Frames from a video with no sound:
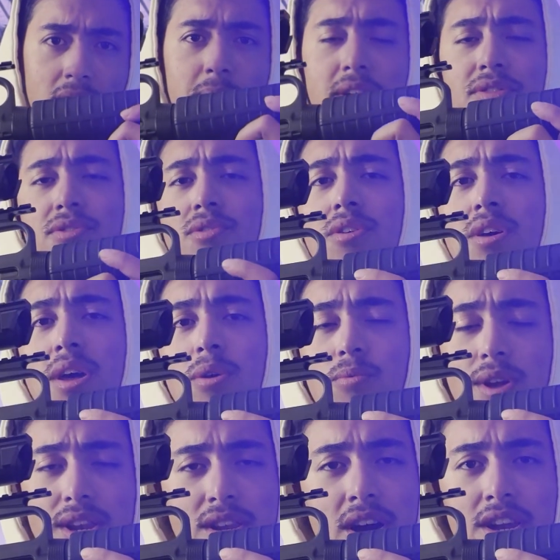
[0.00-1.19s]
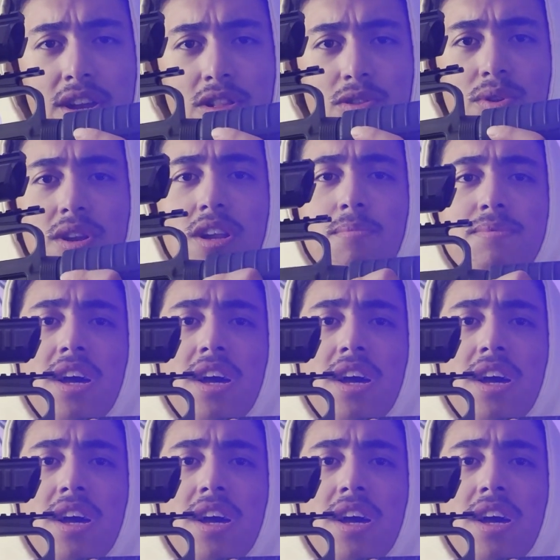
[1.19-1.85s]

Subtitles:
about the red dot included up